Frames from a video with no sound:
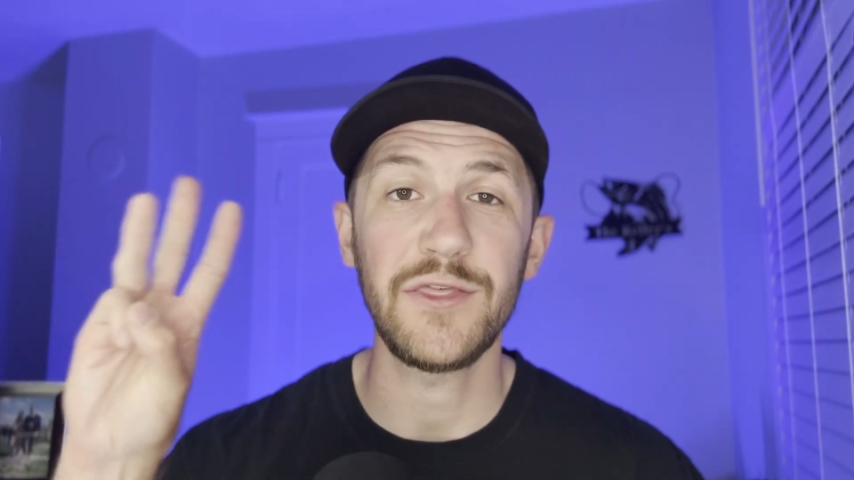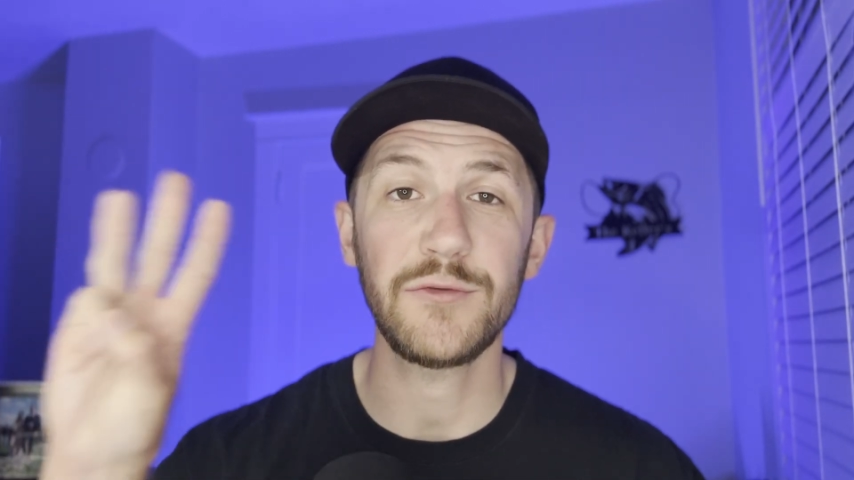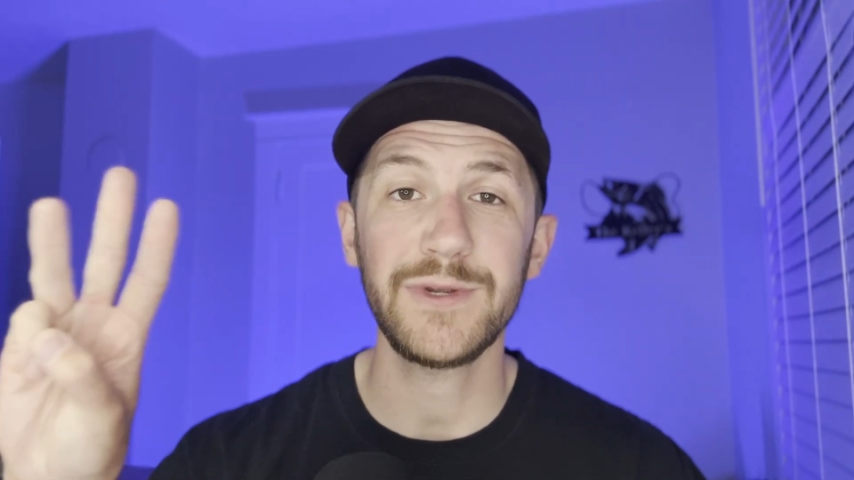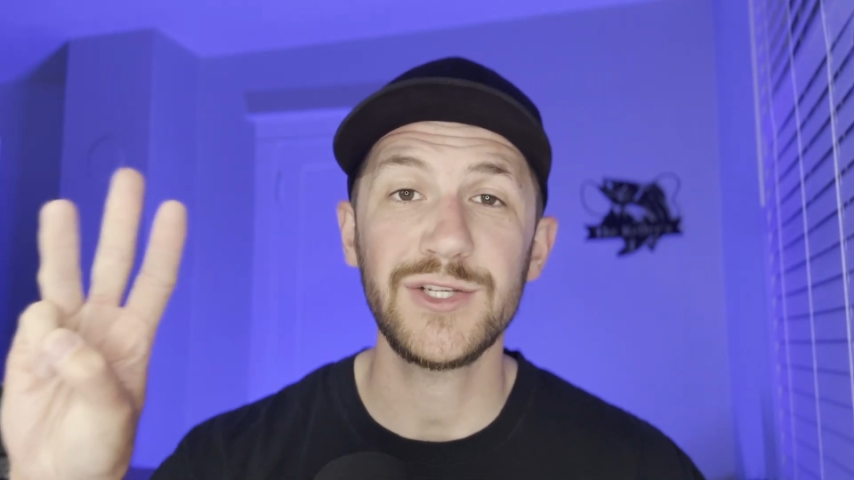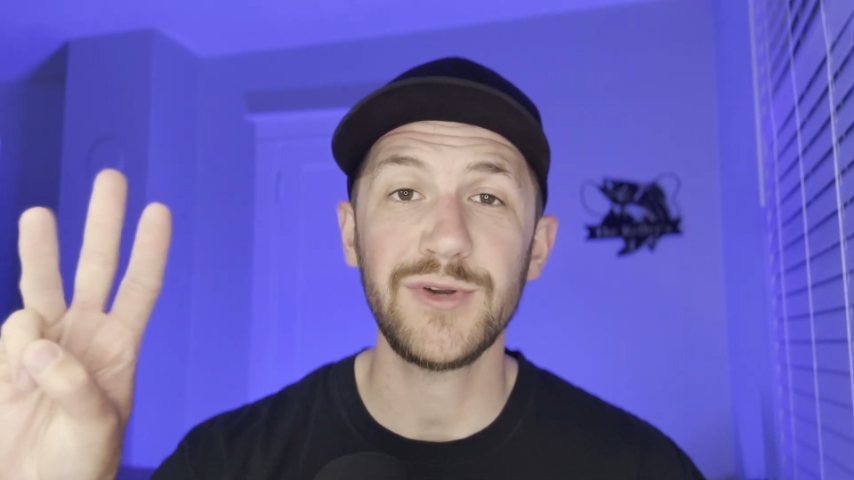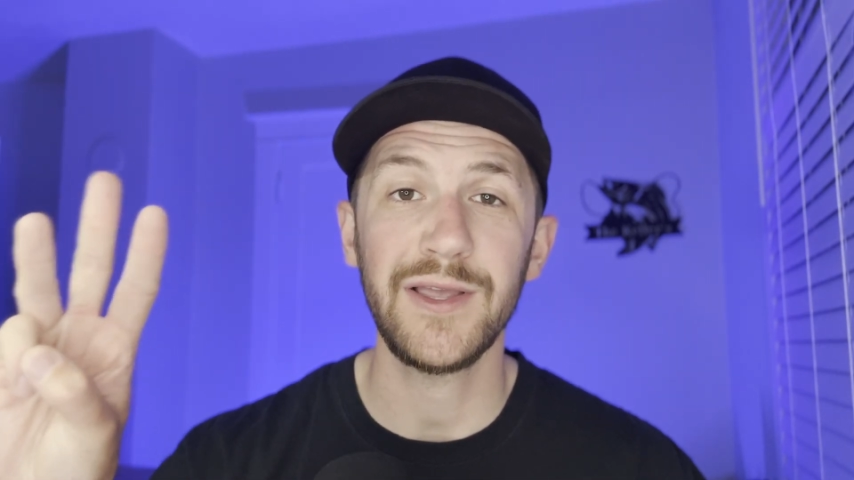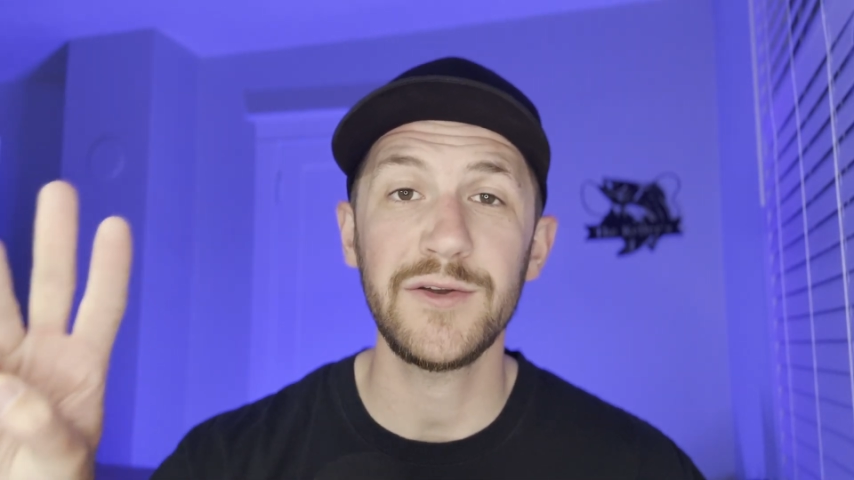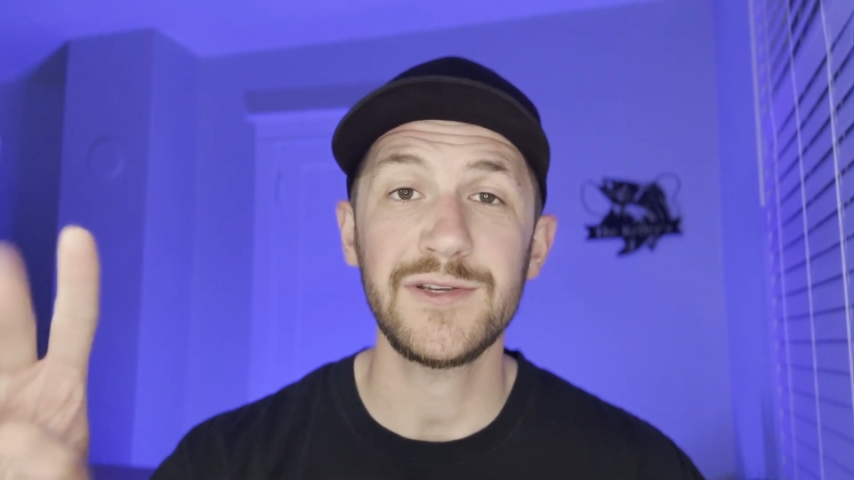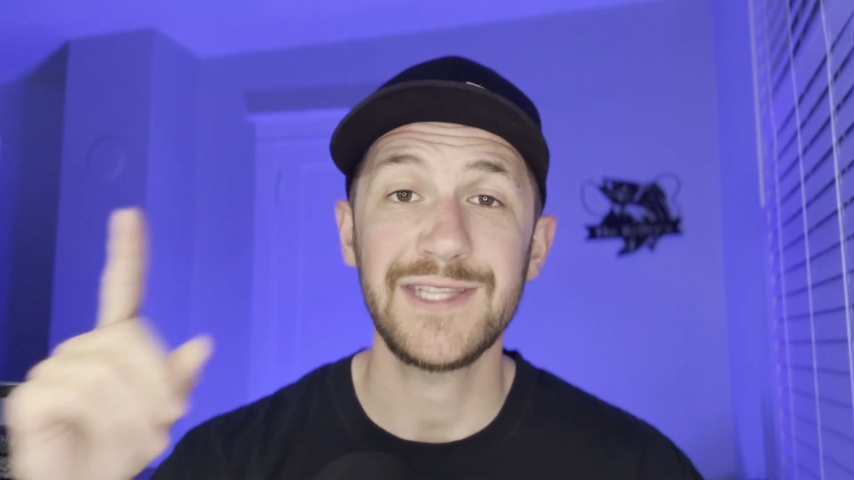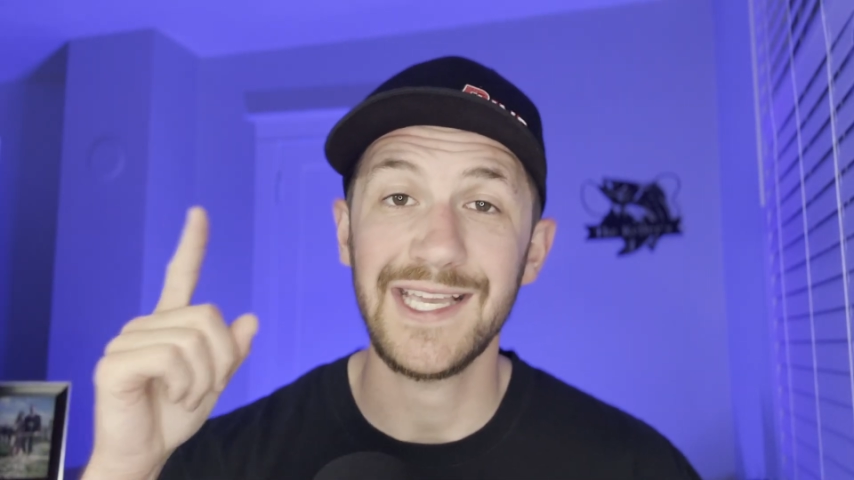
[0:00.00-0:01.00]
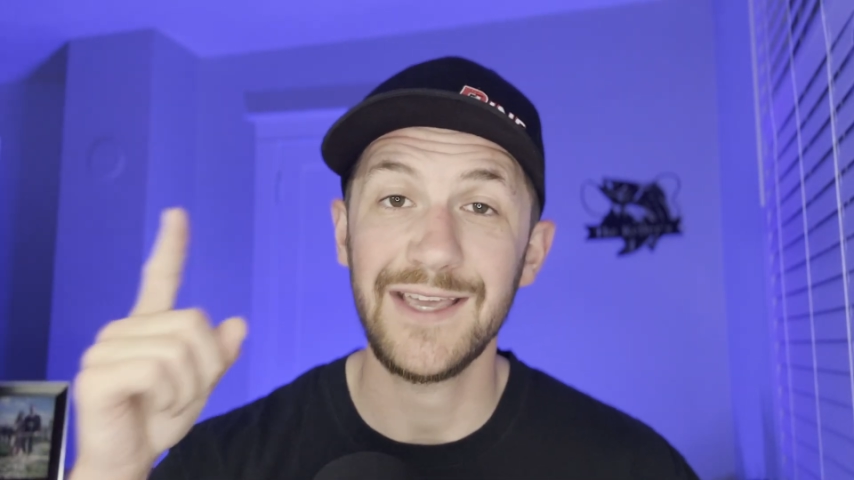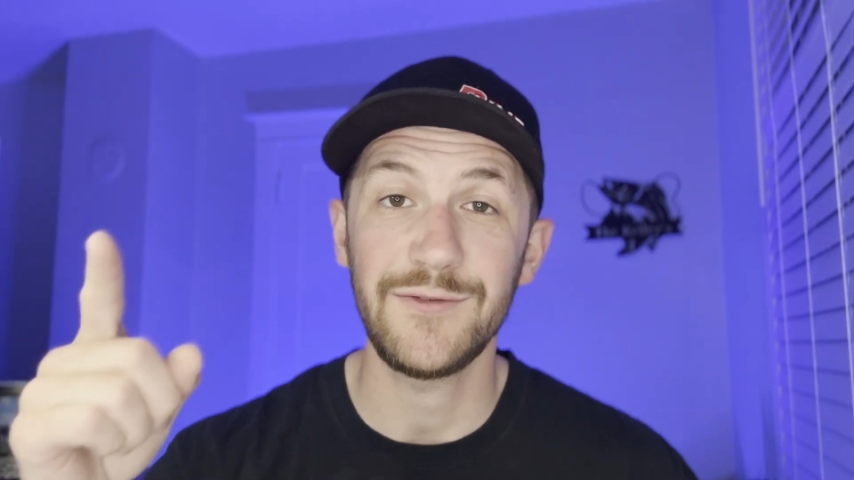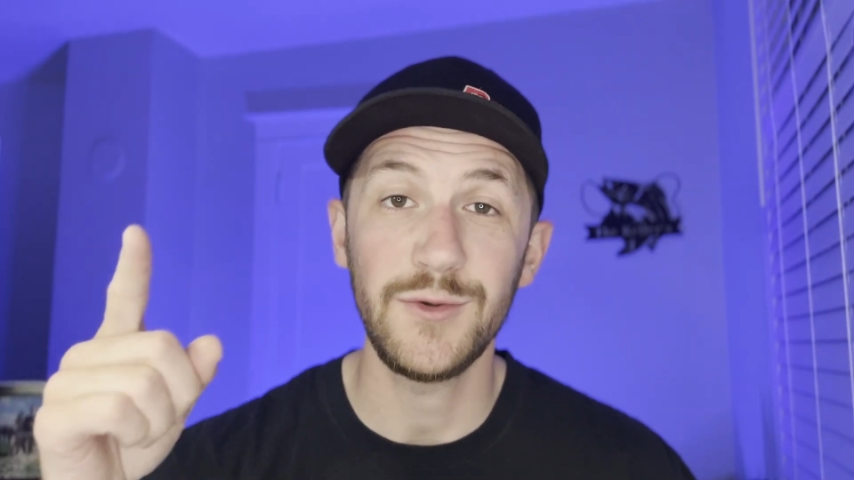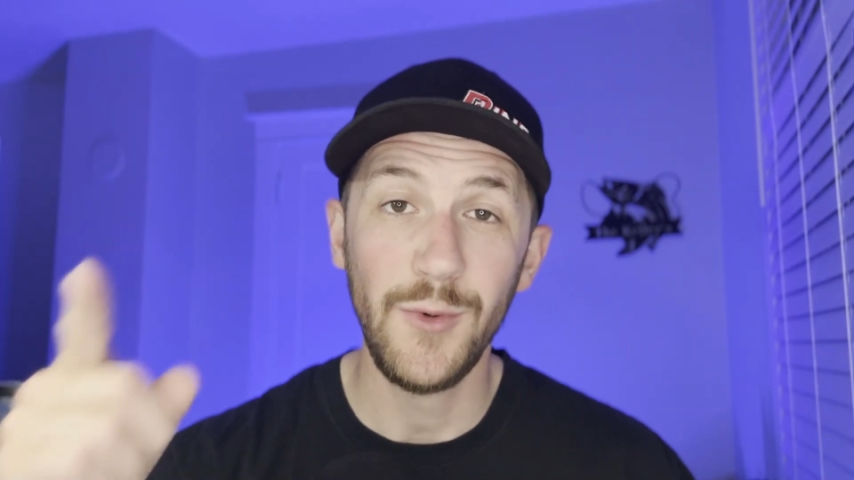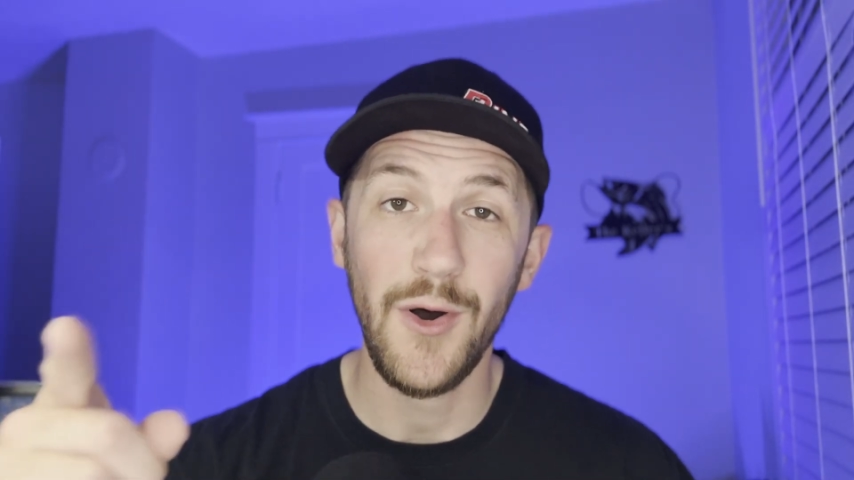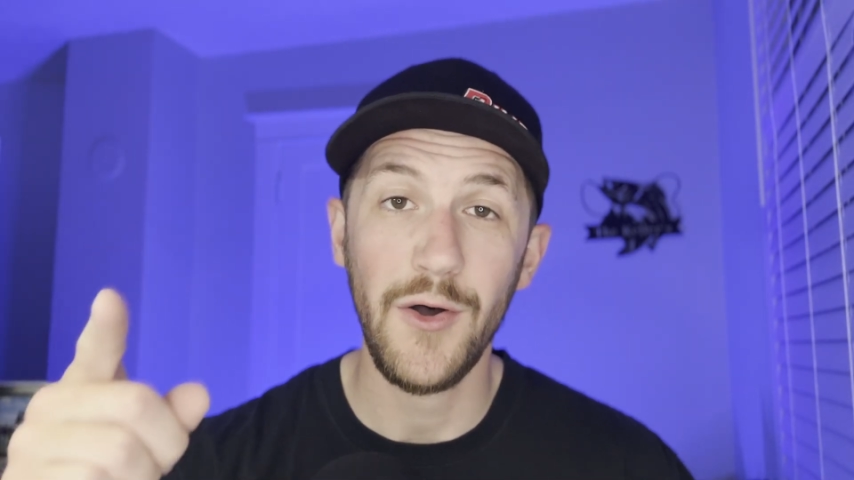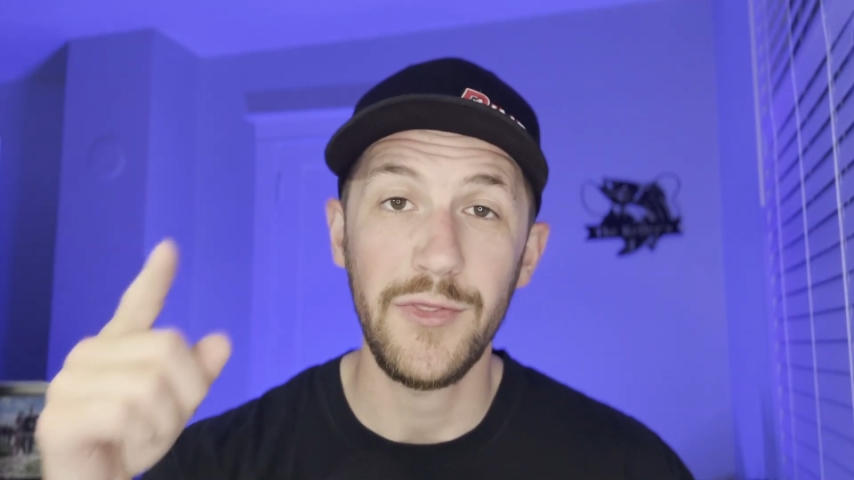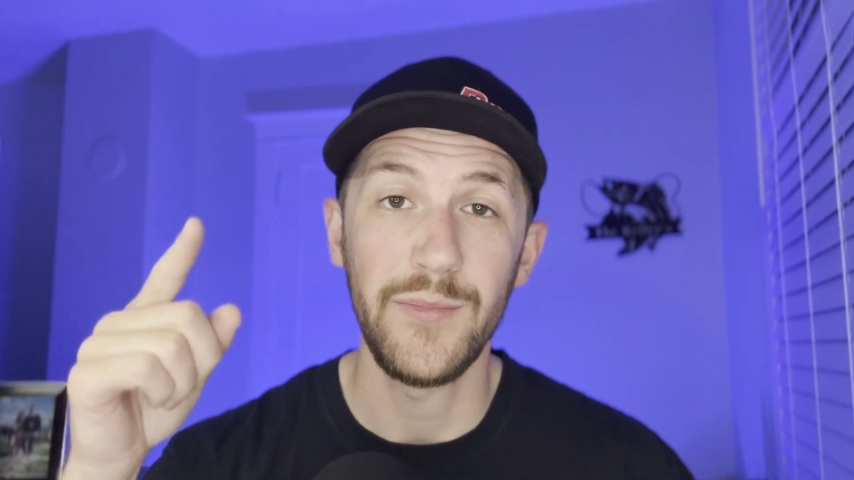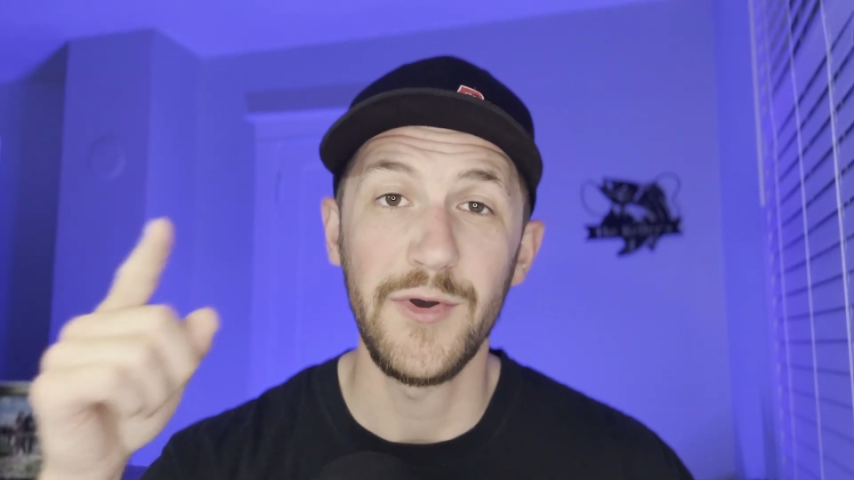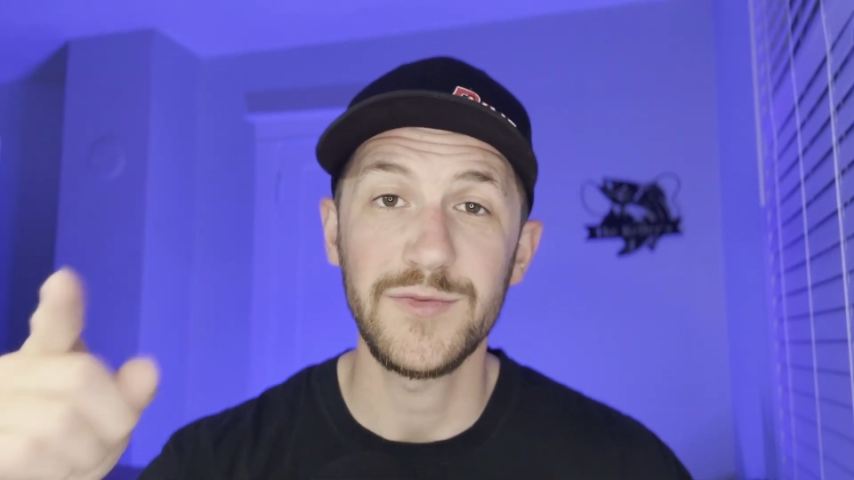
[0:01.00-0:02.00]
3 trailers that give you all the
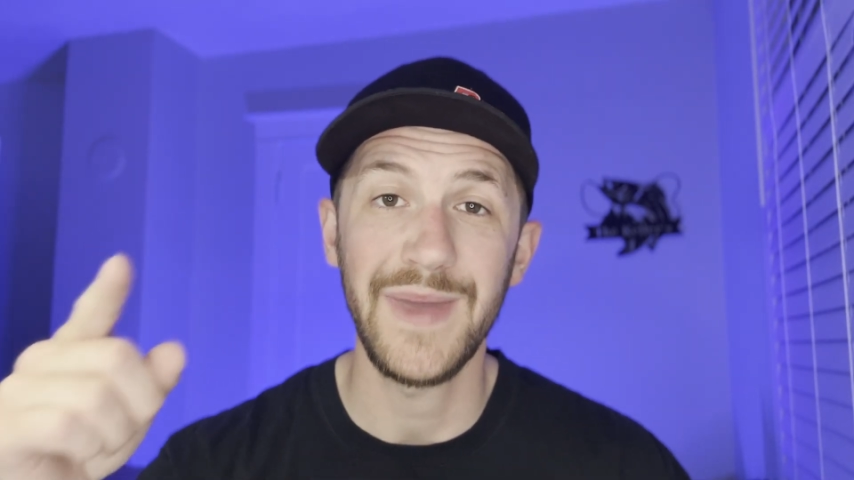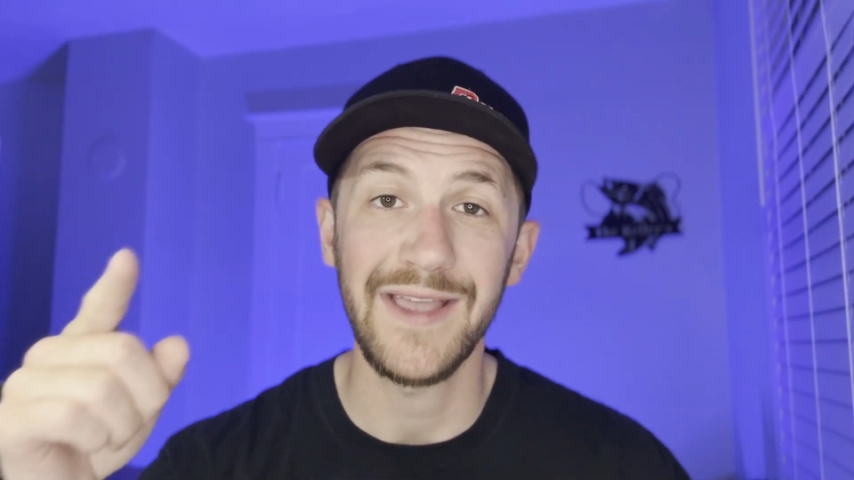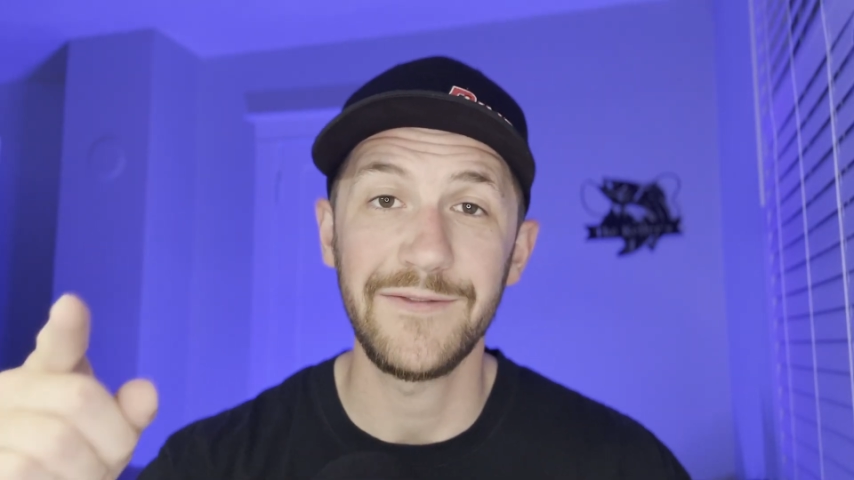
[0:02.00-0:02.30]
most bang